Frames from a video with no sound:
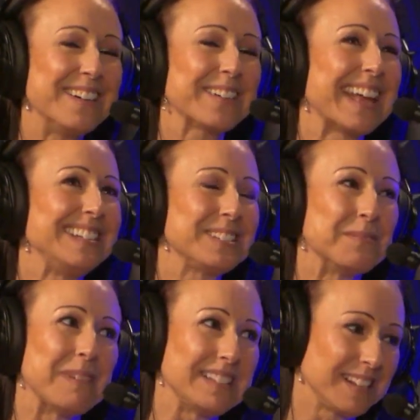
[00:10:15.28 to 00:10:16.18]
Okay,
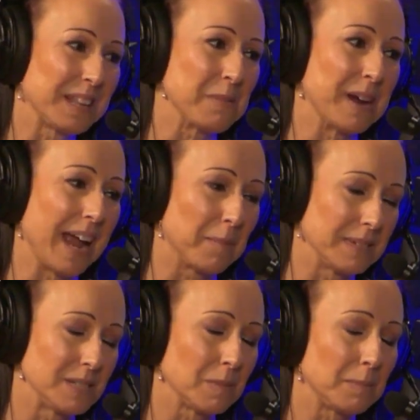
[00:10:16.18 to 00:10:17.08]
so basically what
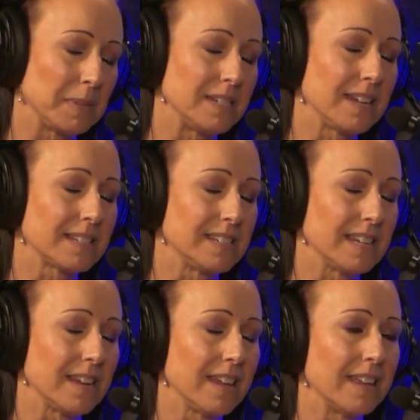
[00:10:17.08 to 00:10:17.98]
happens with
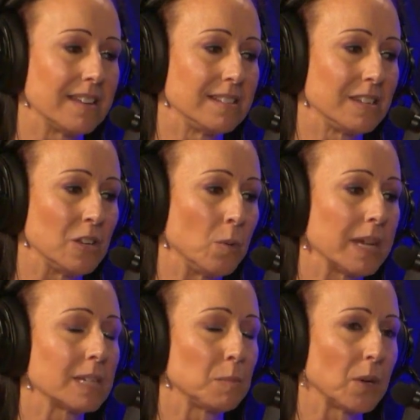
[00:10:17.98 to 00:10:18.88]
PTSD is you
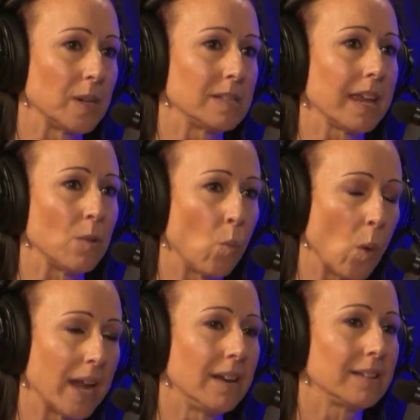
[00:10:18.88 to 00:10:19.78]
experience a
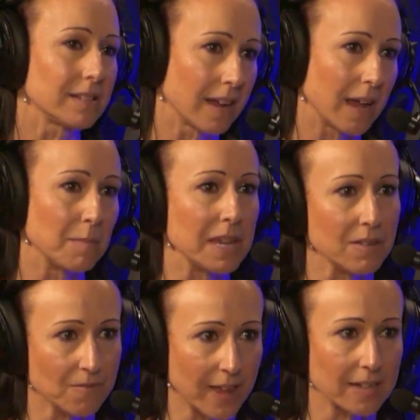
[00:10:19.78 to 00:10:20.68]
one-time
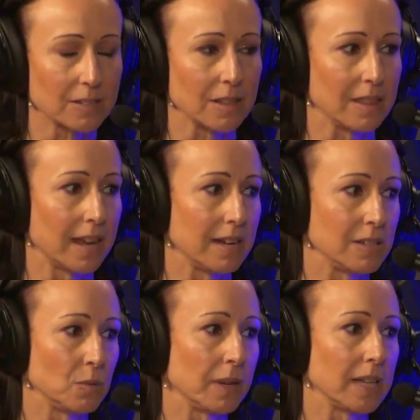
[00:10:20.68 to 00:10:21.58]
event that
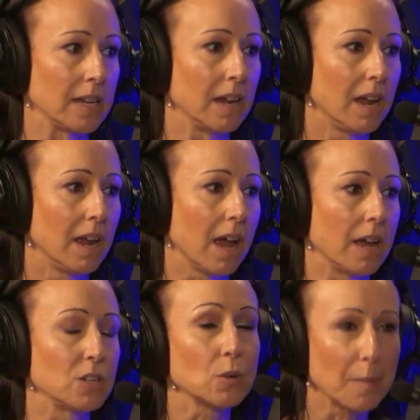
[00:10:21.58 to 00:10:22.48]
is really
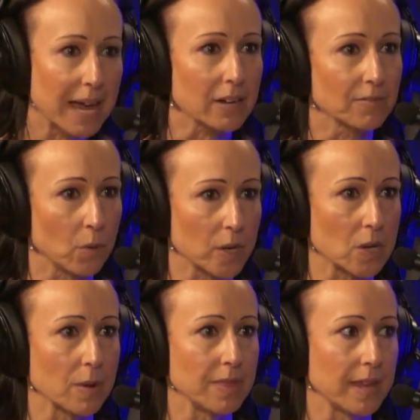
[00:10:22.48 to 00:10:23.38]
traumatic for
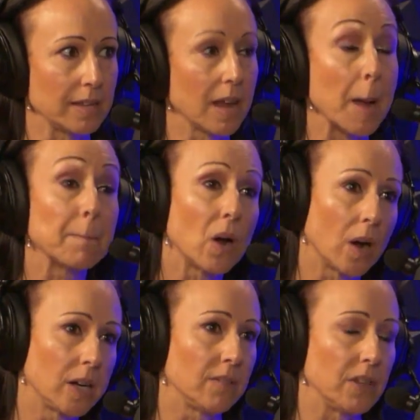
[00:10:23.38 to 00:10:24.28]
you, and then a
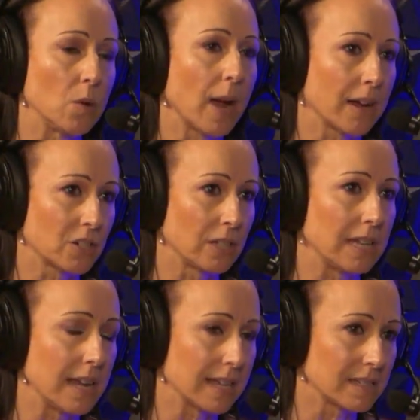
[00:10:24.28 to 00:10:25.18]
part of you
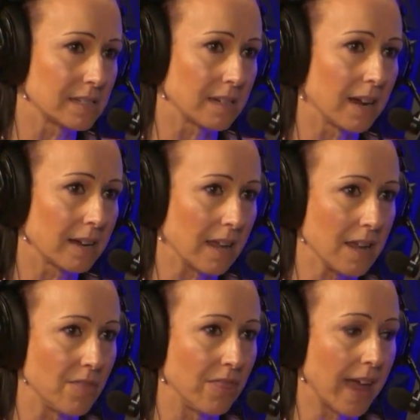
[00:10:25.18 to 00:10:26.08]
actually gets stuck
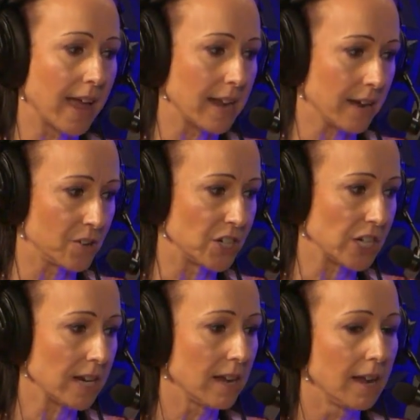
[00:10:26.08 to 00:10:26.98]
in that
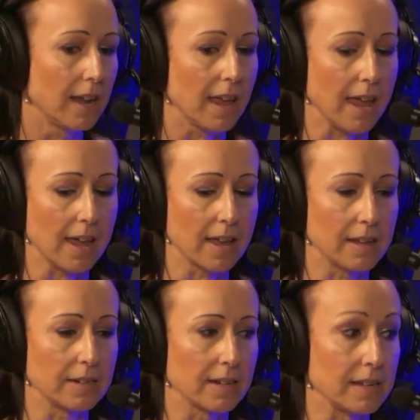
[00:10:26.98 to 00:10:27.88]
energy
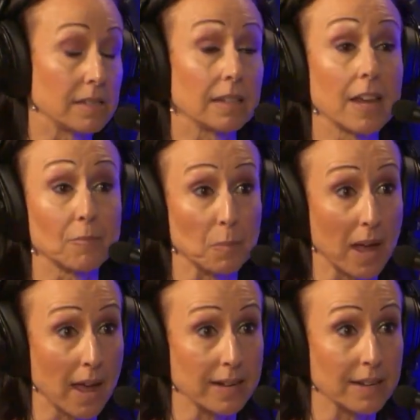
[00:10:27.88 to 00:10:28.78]
and is left
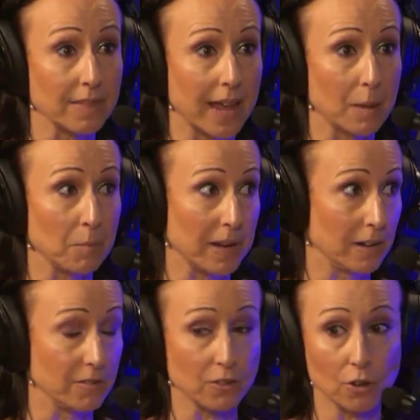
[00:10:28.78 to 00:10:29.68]
behind in that.
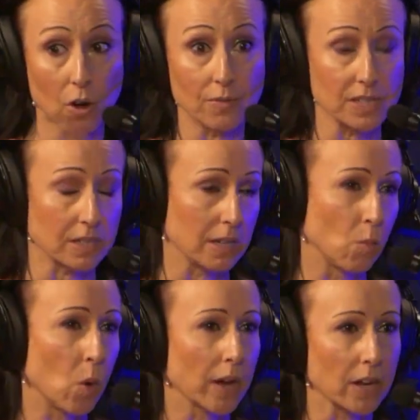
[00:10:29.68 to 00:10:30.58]
And you're
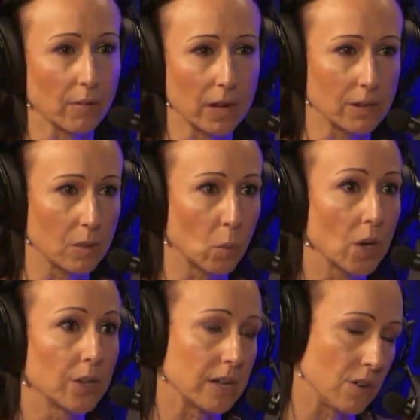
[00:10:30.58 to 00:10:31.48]
obviously walking around in the
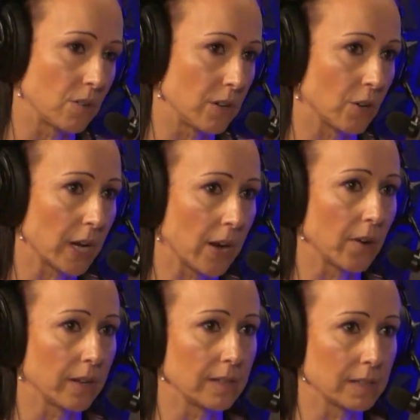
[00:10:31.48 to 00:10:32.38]
world, and you're
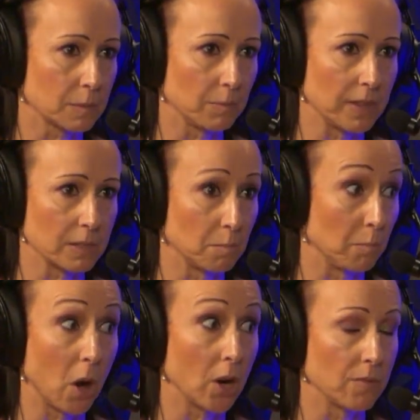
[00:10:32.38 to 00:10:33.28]
carrying this
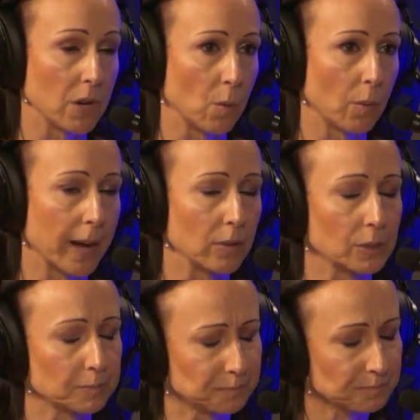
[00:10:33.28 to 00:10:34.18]
part of you
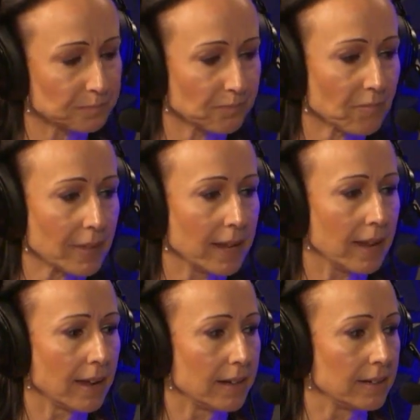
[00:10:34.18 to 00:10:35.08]
around.
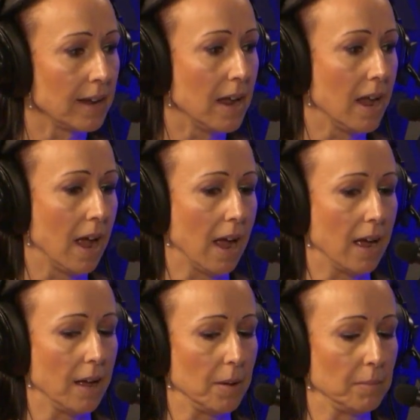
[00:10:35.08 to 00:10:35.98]
And
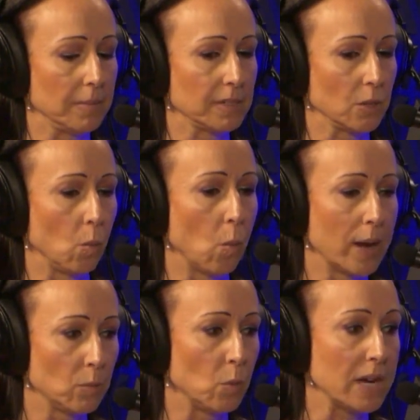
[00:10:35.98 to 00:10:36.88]
so
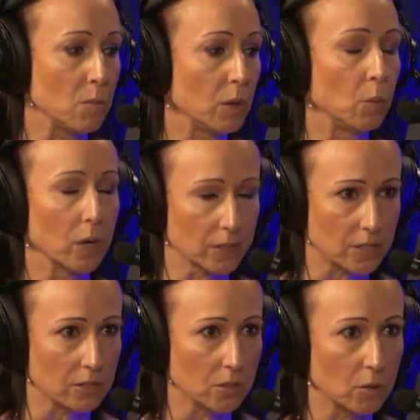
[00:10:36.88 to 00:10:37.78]
what we would work
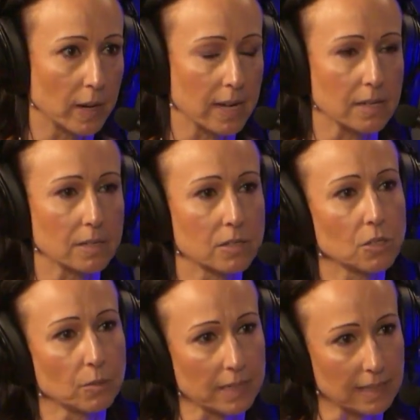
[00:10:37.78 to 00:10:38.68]
to do is
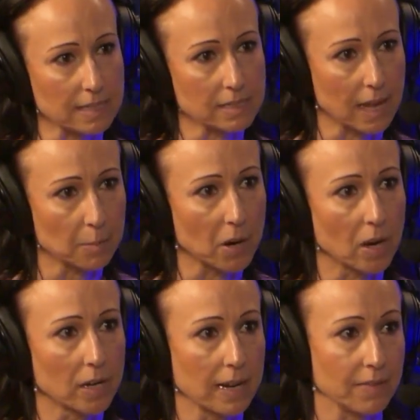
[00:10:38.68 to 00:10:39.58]
to release that
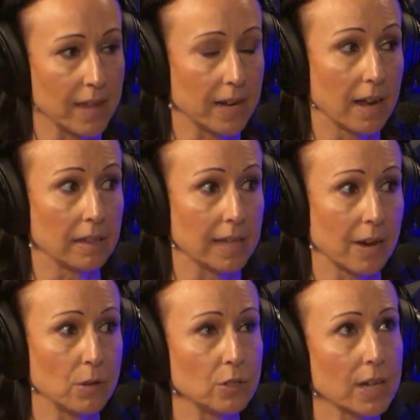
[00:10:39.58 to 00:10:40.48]
part and then
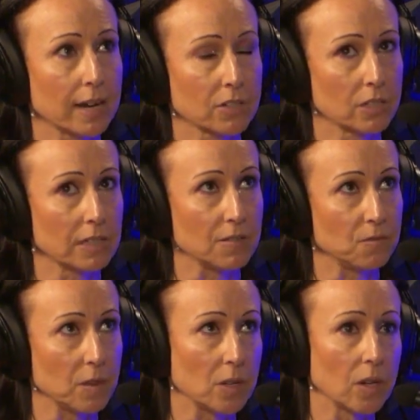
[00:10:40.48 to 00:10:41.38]
allow you to actually
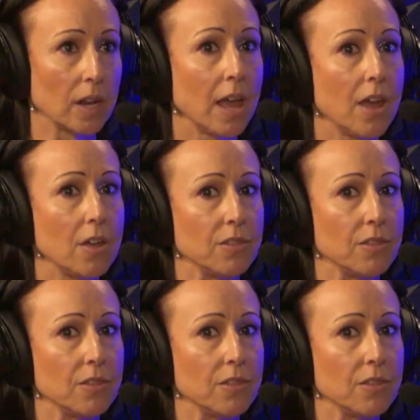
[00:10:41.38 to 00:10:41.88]
feel